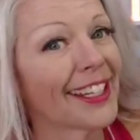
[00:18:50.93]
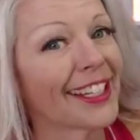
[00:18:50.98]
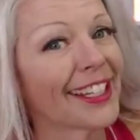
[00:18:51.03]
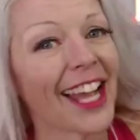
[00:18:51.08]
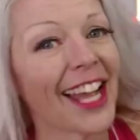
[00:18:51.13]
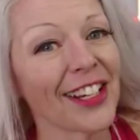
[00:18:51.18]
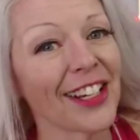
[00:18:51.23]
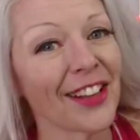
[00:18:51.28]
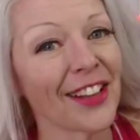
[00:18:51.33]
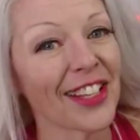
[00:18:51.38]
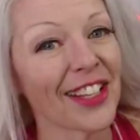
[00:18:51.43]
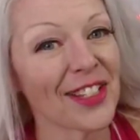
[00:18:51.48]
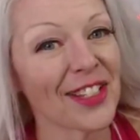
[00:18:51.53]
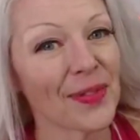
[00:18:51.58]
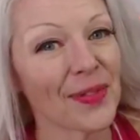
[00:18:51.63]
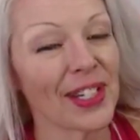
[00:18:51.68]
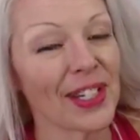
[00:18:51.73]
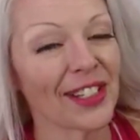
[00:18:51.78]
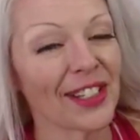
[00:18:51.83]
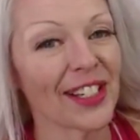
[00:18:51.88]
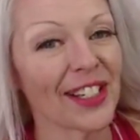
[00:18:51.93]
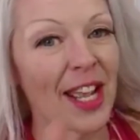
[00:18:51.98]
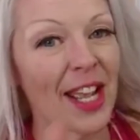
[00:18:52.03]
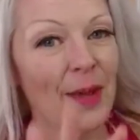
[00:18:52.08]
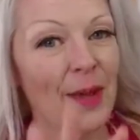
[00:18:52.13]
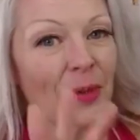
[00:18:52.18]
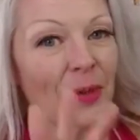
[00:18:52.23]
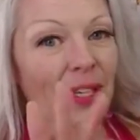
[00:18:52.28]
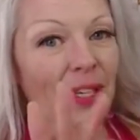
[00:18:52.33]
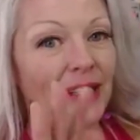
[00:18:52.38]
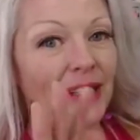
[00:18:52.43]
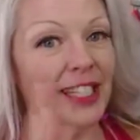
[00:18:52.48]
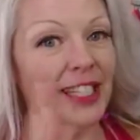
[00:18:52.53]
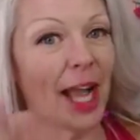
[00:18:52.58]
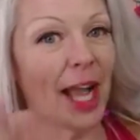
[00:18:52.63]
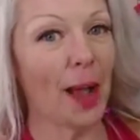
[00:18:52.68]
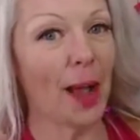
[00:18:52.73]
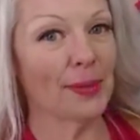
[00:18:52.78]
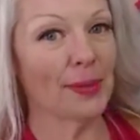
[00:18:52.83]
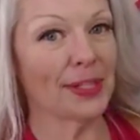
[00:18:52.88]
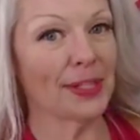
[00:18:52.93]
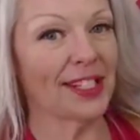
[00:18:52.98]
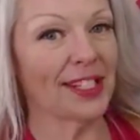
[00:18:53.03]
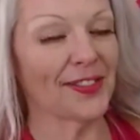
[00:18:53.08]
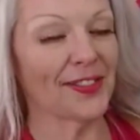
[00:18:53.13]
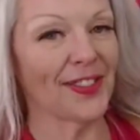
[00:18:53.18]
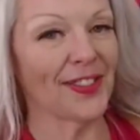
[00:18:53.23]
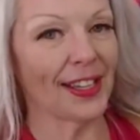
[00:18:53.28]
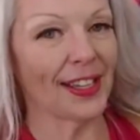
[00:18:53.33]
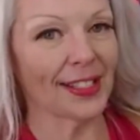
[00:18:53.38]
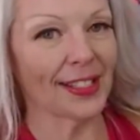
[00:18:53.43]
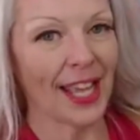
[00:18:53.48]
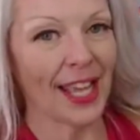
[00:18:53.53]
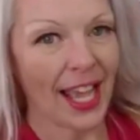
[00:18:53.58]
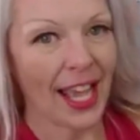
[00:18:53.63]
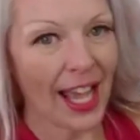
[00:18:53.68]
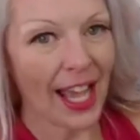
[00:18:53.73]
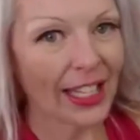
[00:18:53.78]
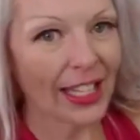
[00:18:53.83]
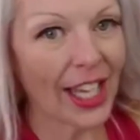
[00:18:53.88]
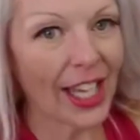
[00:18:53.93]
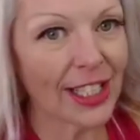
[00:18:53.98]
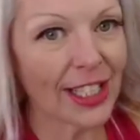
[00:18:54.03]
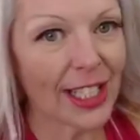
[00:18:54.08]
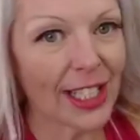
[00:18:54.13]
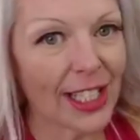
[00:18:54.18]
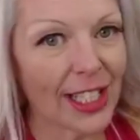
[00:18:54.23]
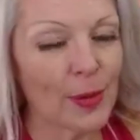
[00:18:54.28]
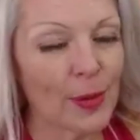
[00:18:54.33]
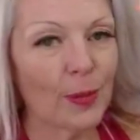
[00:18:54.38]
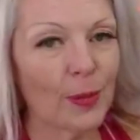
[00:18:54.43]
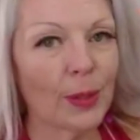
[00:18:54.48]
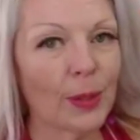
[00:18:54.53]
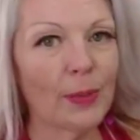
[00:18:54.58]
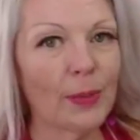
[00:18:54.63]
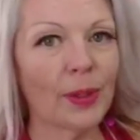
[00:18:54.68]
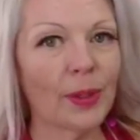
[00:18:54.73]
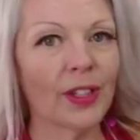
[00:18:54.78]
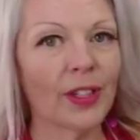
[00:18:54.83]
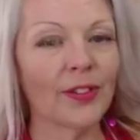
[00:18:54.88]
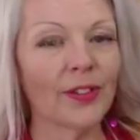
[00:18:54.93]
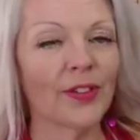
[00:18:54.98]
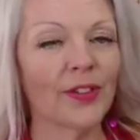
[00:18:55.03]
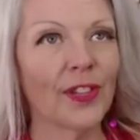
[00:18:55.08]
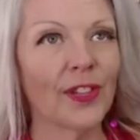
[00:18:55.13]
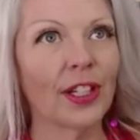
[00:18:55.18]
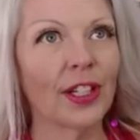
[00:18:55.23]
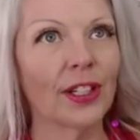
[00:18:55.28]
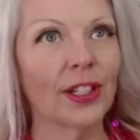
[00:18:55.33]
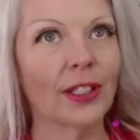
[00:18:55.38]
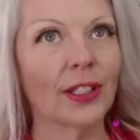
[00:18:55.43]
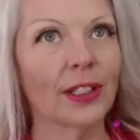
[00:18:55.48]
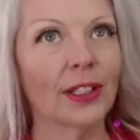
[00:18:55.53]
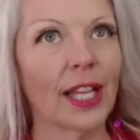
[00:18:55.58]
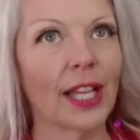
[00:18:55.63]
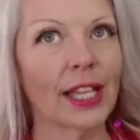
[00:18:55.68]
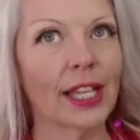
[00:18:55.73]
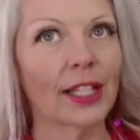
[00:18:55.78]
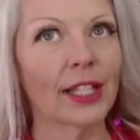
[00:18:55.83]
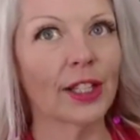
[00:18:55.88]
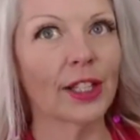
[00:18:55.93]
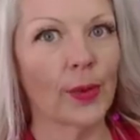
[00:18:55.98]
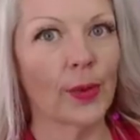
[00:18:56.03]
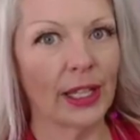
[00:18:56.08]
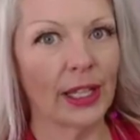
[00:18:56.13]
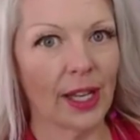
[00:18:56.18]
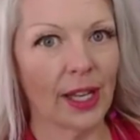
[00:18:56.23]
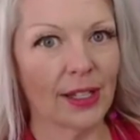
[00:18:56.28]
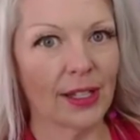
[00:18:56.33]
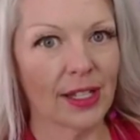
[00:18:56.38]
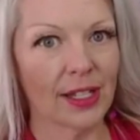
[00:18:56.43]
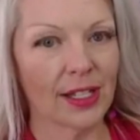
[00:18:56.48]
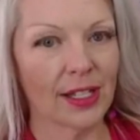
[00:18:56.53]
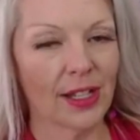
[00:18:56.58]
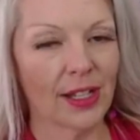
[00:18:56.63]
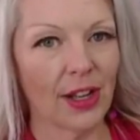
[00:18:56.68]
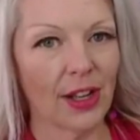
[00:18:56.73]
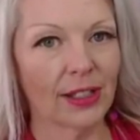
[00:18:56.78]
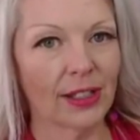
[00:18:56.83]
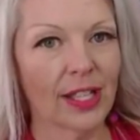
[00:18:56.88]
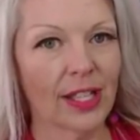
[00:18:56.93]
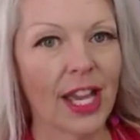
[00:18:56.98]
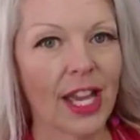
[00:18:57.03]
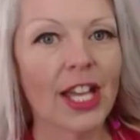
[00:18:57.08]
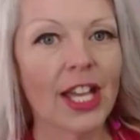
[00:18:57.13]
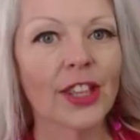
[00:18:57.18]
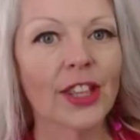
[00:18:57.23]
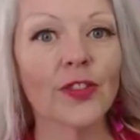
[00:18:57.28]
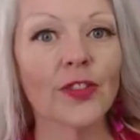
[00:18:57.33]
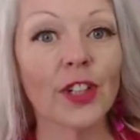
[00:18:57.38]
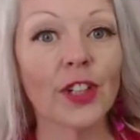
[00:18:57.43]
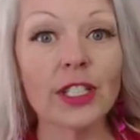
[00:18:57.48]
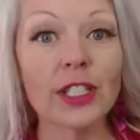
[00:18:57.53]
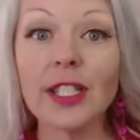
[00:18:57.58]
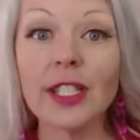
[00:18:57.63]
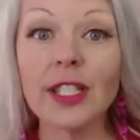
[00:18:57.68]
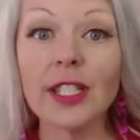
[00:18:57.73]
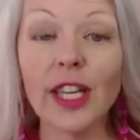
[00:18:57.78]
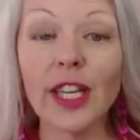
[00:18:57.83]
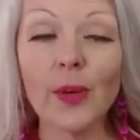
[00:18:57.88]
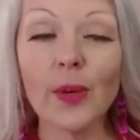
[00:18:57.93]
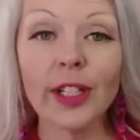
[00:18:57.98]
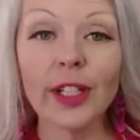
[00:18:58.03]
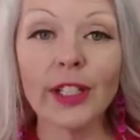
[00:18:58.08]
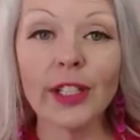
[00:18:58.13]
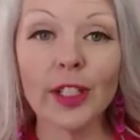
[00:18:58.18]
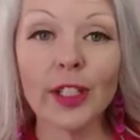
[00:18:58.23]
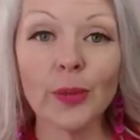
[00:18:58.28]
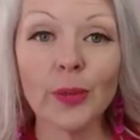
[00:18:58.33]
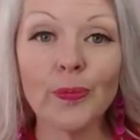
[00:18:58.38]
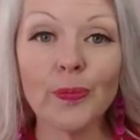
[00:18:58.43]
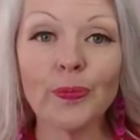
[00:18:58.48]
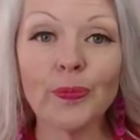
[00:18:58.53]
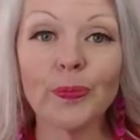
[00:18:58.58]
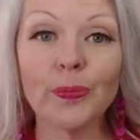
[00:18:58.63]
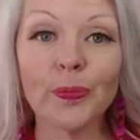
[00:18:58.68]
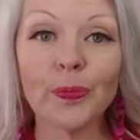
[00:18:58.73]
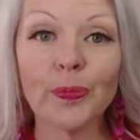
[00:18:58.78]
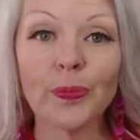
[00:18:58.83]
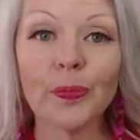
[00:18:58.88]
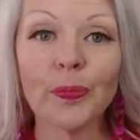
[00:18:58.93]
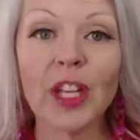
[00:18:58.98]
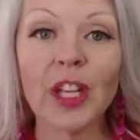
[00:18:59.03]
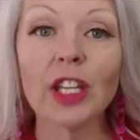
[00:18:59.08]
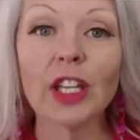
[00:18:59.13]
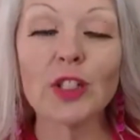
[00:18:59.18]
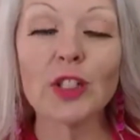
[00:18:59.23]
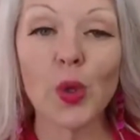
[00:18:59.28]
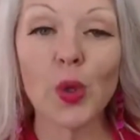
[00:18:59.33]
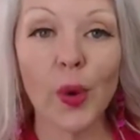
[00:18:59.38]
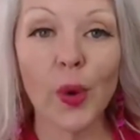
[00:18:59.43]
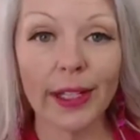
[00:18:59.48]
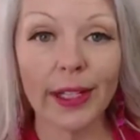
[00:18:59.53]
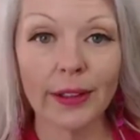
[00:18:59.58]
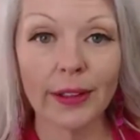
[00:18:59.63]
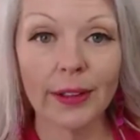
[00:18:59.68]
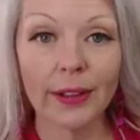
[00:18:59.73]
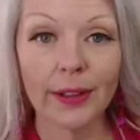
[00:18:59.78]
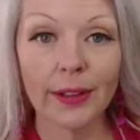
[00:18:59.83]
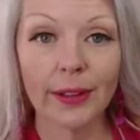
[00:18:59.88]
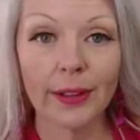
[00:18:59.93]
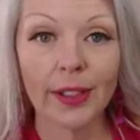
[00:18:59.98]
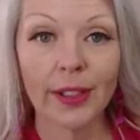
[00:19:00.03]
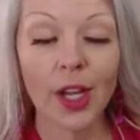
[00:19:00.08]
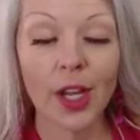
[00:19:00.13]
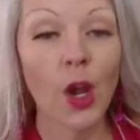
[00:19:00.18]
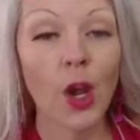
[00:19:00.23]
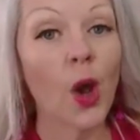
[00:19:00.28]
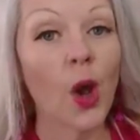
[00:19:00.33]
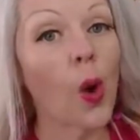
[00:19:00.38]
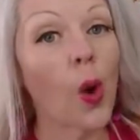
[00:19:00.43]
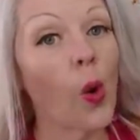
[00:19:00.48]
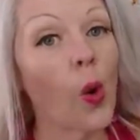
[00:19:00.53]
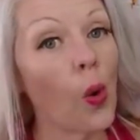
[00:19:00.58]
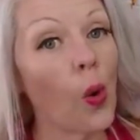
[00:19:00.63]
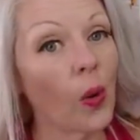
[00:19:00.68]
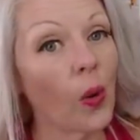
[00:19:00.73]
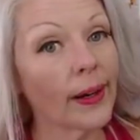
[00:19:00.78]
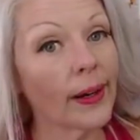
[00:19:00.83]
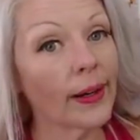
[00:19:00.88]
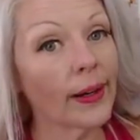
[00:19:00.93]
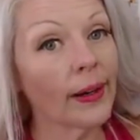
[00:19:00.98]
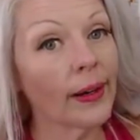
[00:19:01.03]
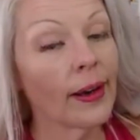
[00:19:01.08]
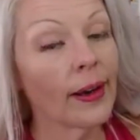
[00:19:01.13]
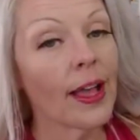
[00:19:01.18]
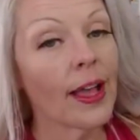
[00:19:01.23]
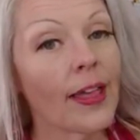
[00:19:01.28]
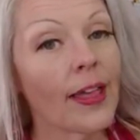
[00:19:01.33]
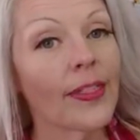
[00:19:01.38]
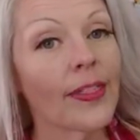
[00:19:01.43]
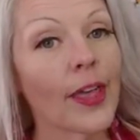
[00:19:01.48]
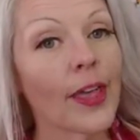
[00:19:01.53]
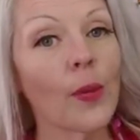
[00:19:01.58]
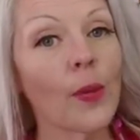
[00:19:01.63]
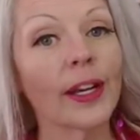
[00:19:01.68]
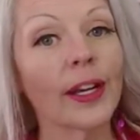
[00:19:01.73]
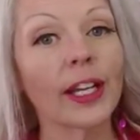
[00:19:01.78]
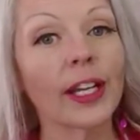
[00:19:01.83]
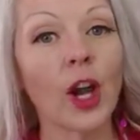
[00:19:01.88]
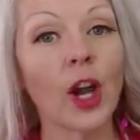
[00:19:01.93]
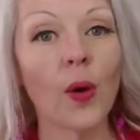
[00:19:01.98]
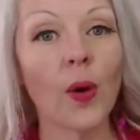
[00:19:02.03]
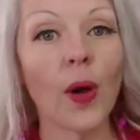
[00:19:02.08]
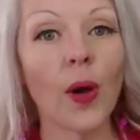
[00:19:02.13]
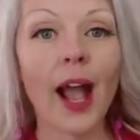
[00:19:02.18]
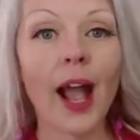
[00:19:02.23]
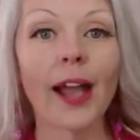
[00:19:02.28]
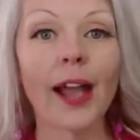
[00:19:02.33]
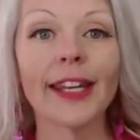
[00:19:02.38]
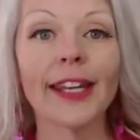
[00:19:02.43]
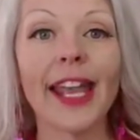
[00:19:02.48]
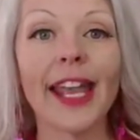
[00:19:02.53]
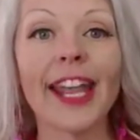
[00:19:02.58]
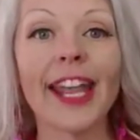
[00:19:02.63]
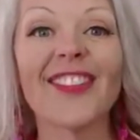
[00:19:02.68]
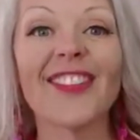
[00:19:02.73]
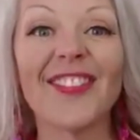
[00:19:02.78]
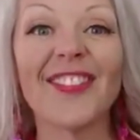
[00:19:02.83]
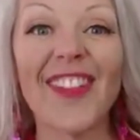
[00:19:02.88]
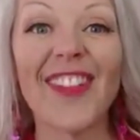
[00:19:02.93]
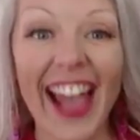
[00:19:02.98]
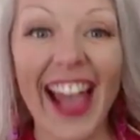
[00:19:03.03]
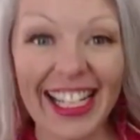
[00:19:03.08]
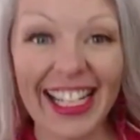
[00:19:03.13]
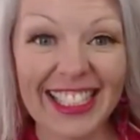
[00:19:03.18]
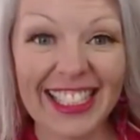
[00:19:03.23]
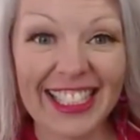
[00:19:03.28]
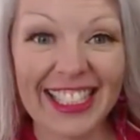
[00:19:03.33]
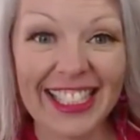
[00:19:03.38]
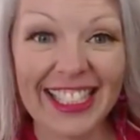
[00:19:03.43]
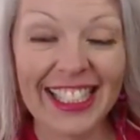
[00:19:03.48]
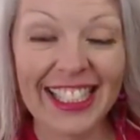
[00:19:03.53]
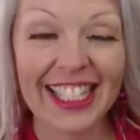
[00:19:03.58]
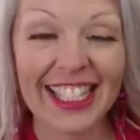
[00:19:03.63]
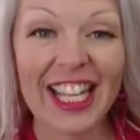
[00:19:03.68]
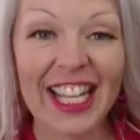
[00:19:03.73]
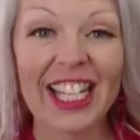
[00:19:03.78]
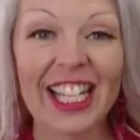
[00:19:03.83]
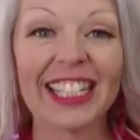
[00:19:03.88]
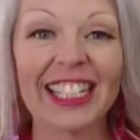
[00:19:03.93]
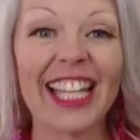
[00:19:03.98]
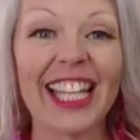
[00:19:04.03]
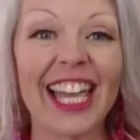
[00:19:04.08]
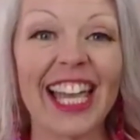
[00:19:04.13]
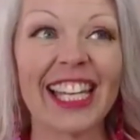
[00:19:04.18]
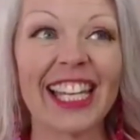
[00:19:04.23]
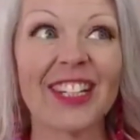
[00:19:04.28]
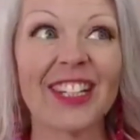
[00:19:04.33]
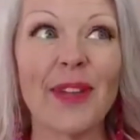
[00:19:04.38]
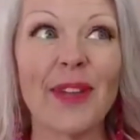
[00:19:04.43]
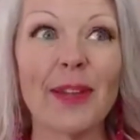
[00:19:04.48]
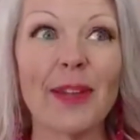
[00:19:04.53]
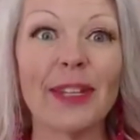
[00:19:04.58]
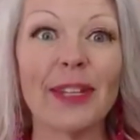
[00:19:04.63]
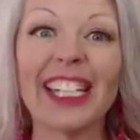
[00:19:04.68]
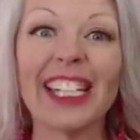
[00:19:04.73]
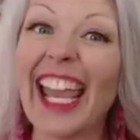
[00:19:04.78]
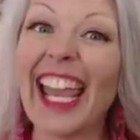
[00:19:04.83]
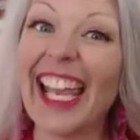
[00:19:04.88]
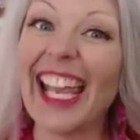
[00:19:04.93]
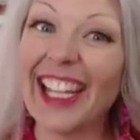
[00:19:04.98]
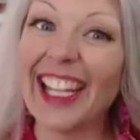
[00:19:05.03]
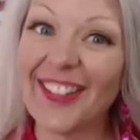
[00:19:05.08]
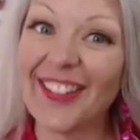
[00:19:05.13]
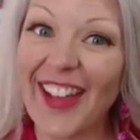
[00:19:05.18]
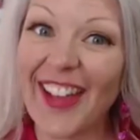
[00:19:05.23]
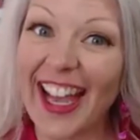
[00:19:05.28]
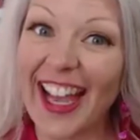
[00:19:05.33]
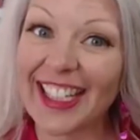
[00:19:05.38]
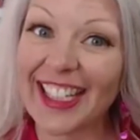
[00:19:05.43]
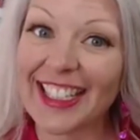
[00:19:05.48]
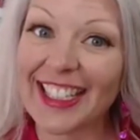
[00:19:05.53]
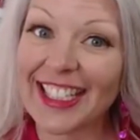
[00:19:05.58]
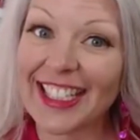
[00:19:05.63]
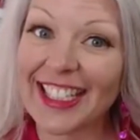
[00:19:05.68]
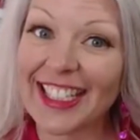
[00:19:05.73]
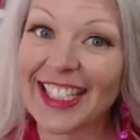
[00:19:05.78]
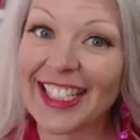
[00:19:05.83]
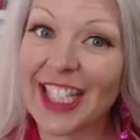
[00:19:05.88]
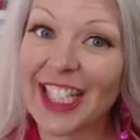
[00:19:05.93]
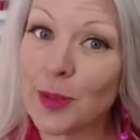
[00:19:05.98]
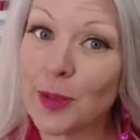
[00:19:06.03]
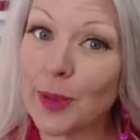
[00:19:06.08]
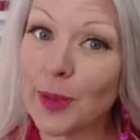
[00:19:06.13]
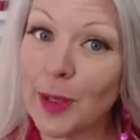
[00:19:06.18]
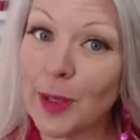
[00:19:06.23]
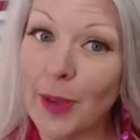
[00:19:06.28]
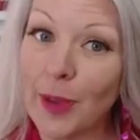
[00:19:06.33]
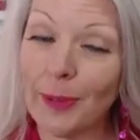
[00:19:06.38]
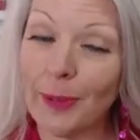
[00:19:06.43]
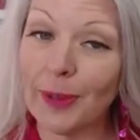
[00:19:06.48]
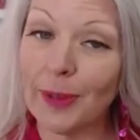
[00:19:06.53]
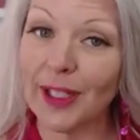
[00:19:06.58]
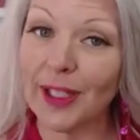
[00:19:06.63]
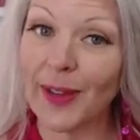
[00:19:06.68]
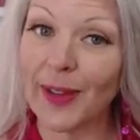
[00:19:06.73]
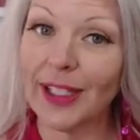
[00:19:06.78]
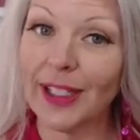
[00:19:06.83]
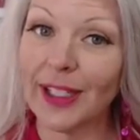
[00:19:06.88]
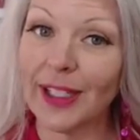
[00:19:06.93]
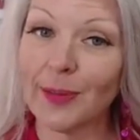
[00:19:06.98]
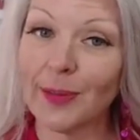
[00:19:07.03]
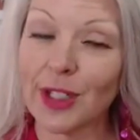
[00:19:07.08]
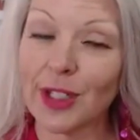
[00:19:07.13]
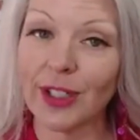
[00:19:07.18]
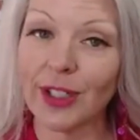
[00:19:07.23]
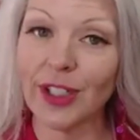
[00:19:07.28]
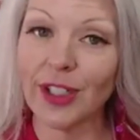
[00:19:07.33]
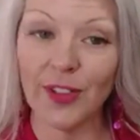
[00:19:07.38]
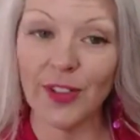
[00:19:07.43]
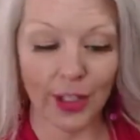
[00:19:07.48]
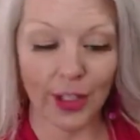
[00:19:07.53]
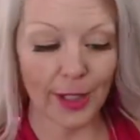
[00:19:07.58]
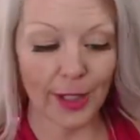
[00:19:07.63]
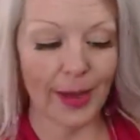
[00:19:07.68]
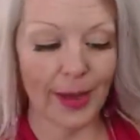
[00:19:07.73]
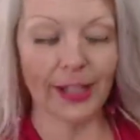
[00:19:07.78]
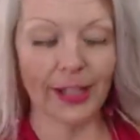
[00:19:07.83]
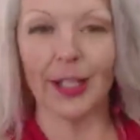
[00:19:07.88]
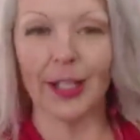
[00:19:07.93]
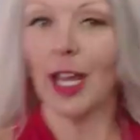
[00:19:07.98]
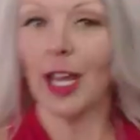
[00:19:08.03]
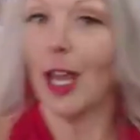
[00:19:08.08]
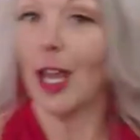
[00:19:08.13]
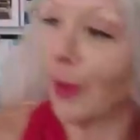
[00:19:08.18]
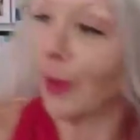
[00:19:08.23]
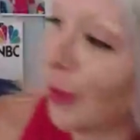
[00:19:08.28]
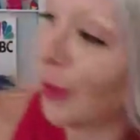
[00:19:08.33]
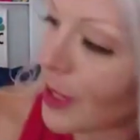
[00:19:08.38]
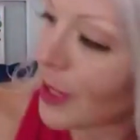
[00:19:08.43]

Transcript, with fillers: I know that's weird, but the opposite effect. A lot of times when people feel like their weight loss has stalled, the first thing they want to do is quit. Or they want to go on a fast, like maybe an egg fast. That's pretty popular, right? I'm sure you've heard about it. People